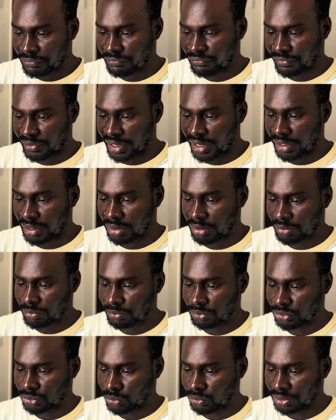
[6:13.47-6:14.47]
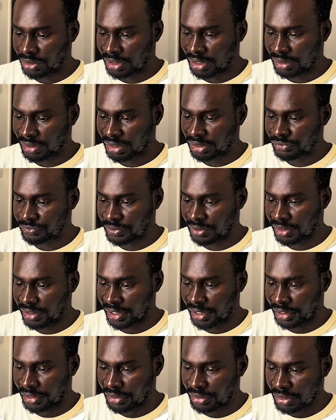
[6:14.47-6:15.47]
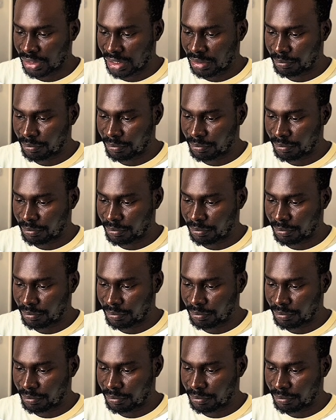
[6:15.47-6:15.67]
flag, which was the counter trend line,